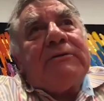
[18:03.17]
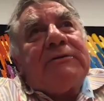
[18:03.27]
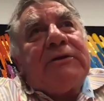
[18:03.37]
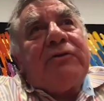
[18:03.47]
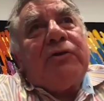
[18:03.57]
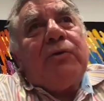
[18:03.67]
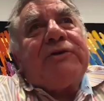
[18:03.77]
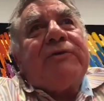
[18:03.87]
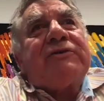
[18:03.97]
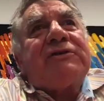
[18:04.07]
to deal
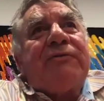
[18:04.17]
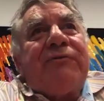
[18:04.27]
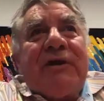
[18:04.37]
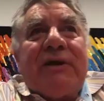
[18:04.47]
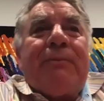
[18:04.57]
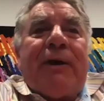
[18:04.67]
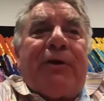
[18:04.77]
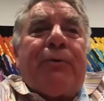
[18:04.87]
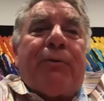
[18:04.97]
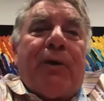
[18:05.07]
with severe
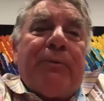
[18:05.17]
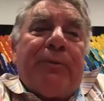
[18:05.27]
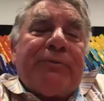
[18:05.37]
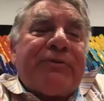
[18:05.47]
male problems,